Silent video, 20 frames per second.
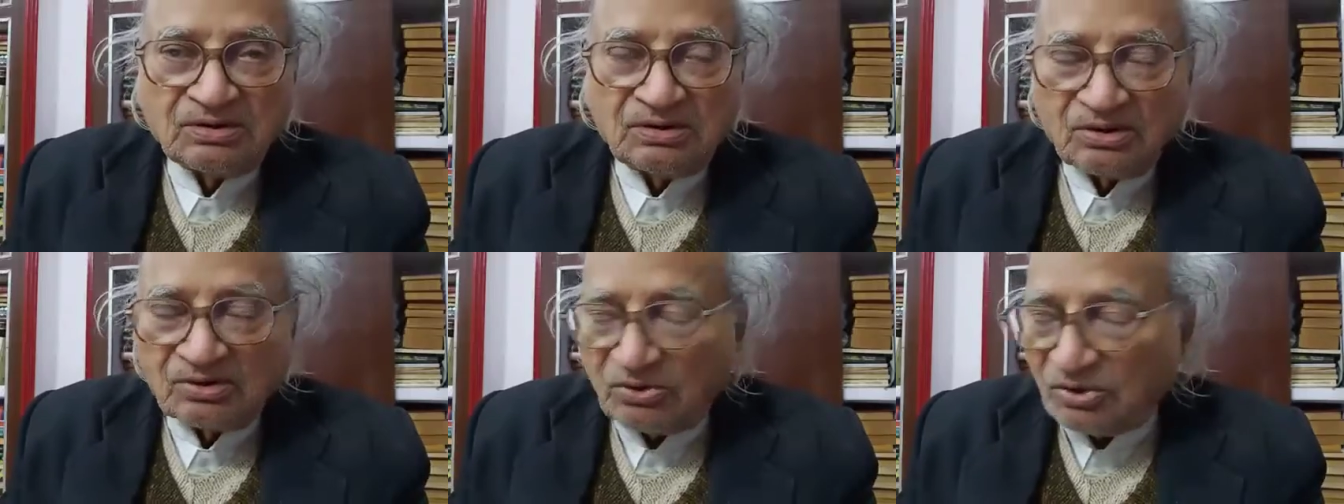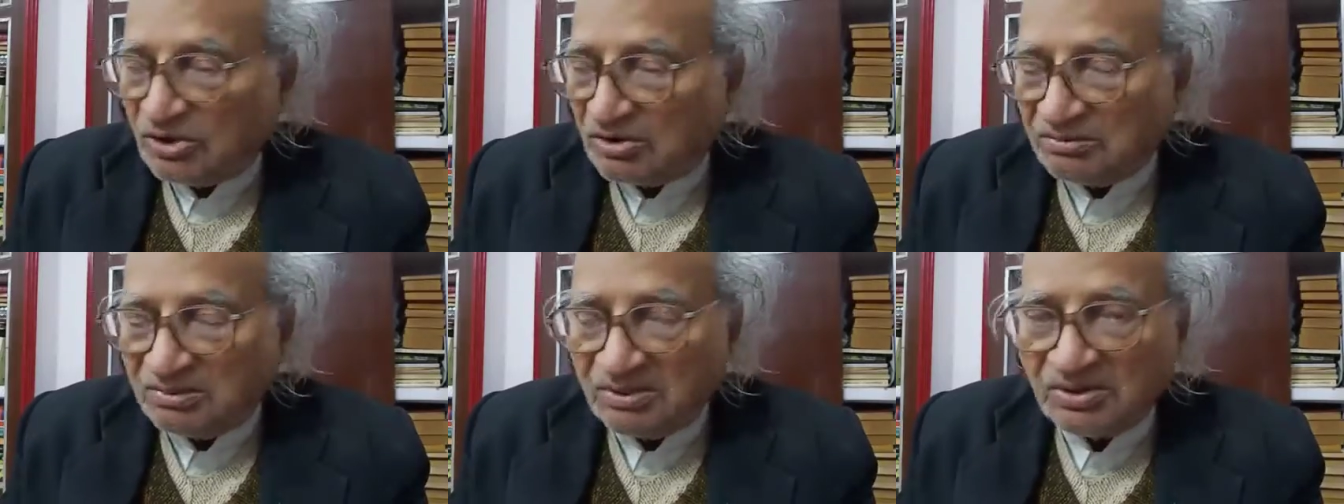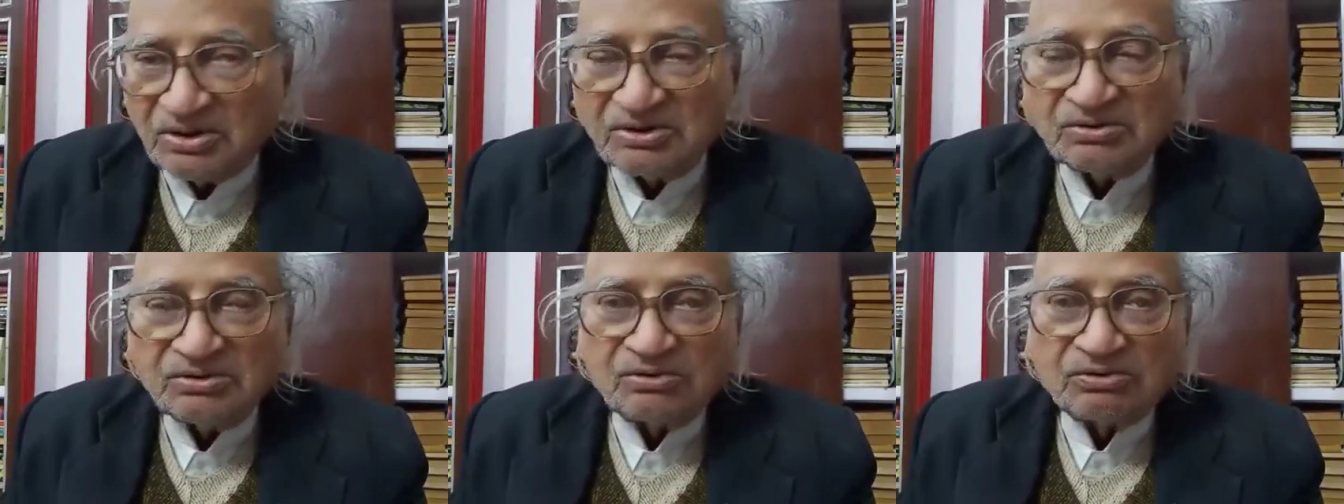Rhonda
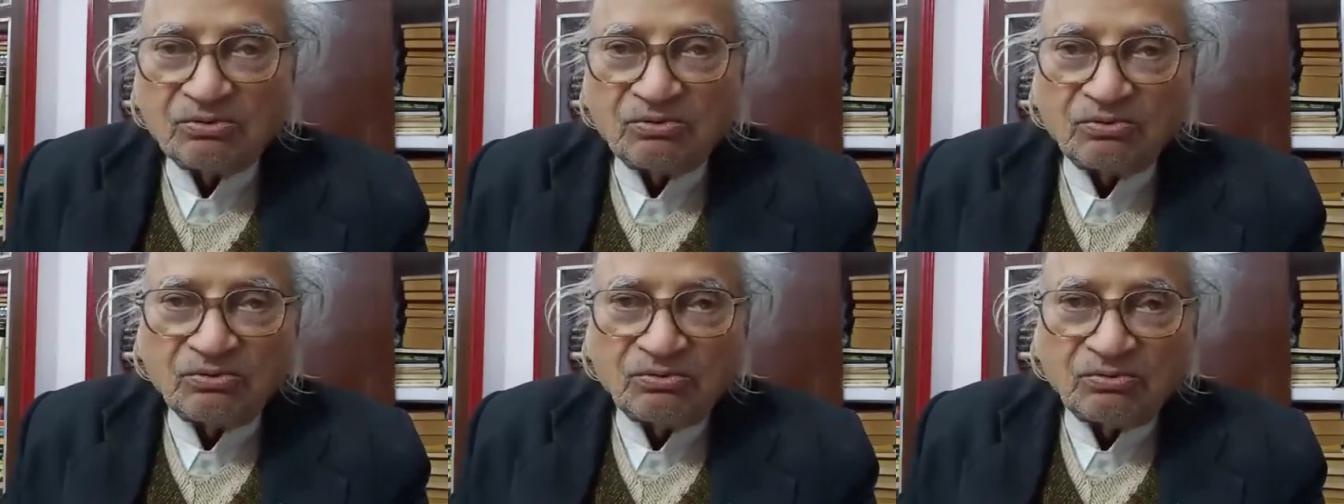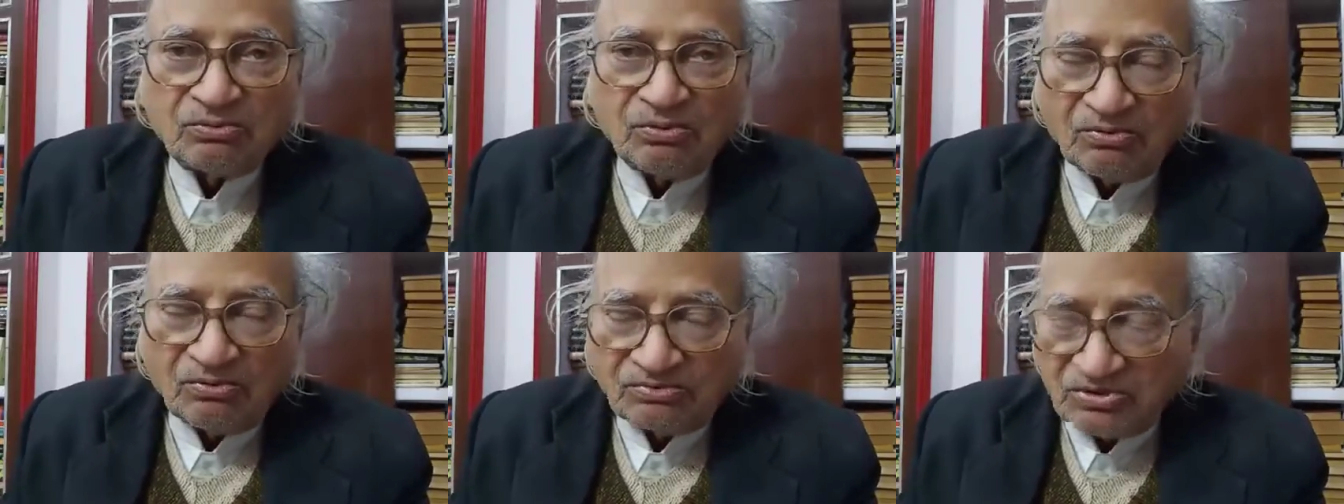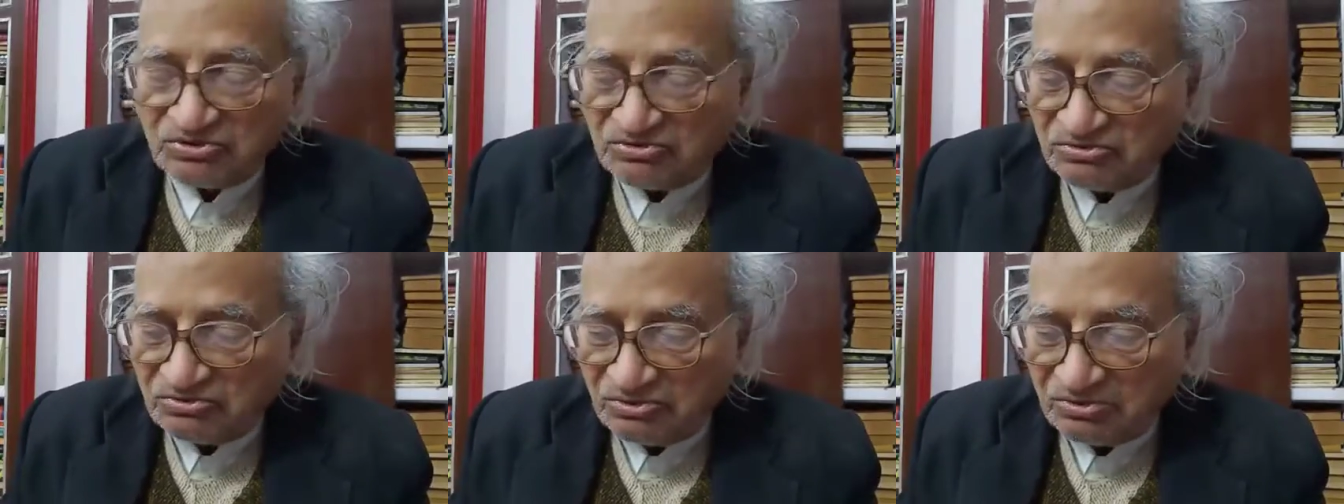Byrne, of
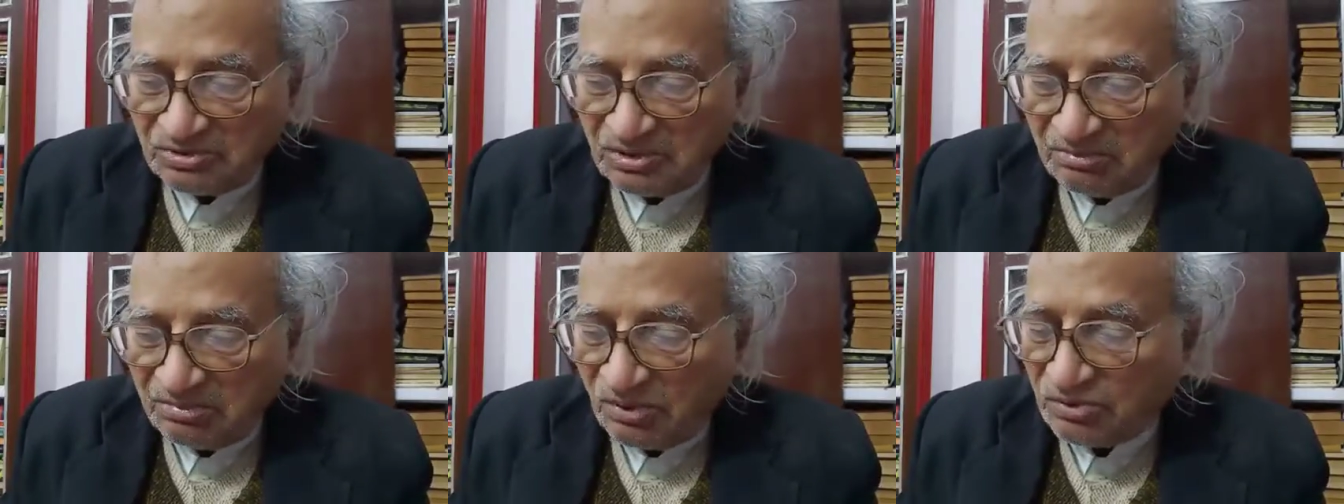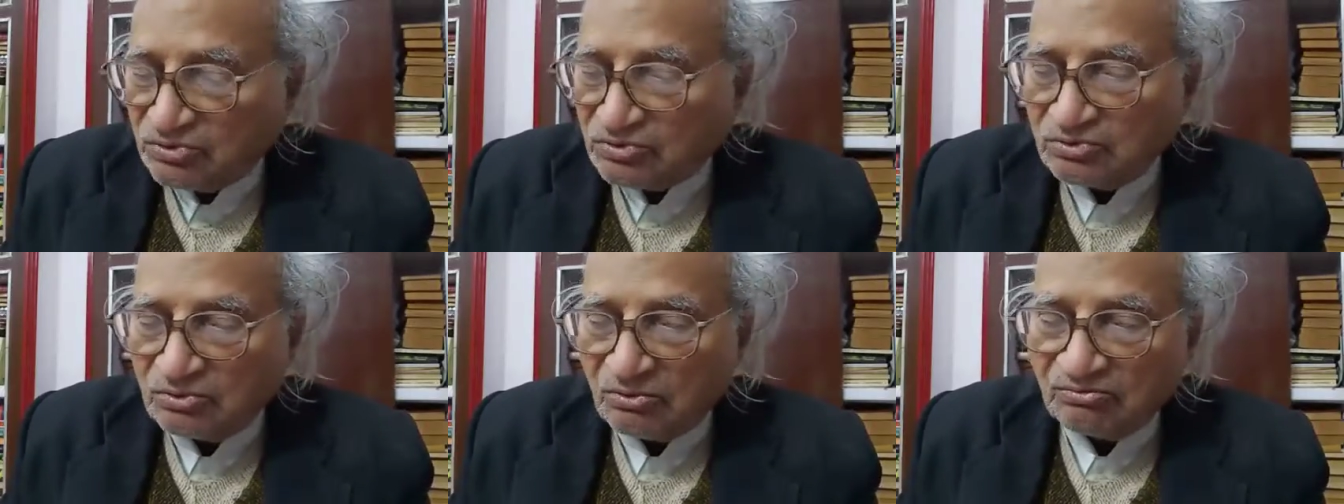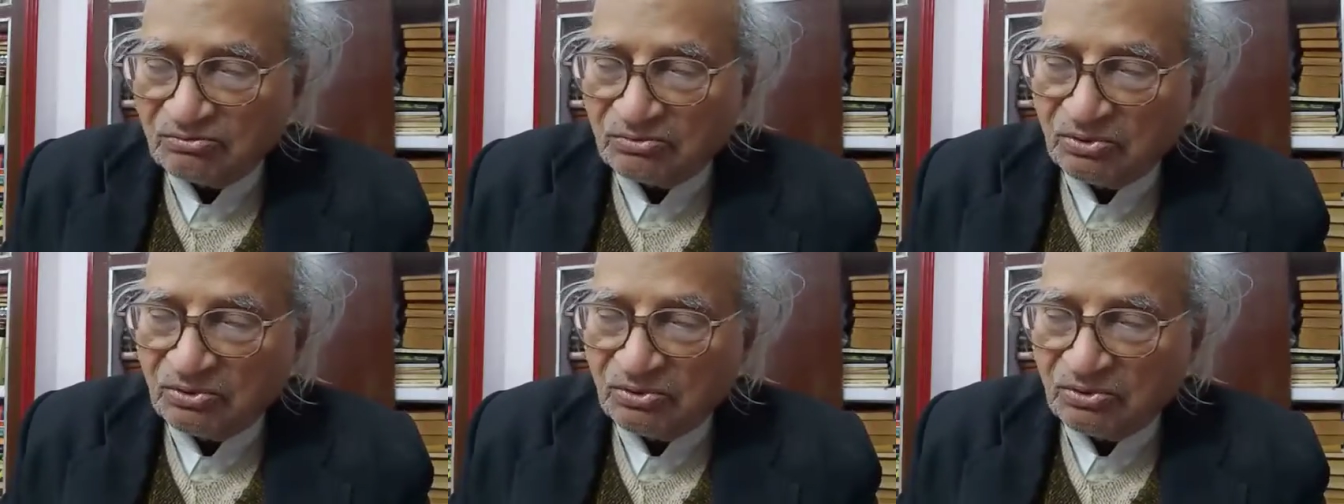the, the books of